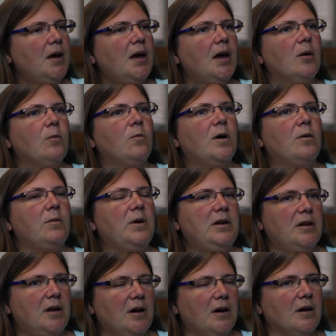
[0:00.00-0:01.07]
And what we
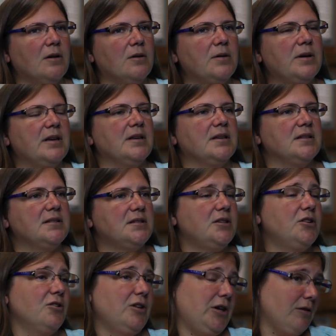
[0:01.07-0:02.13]
know is that
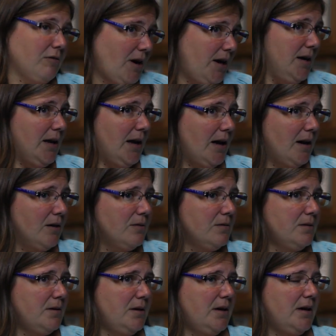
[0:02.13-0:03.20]
you're here right now.
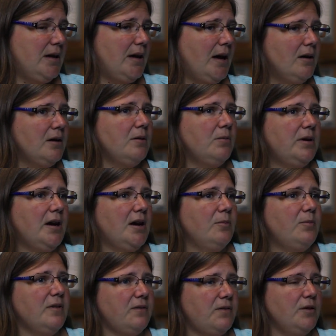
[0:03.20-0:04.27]
And how can we
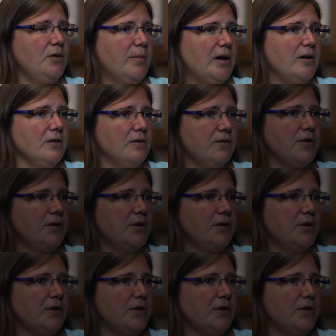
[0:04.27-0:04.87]
help it feel better for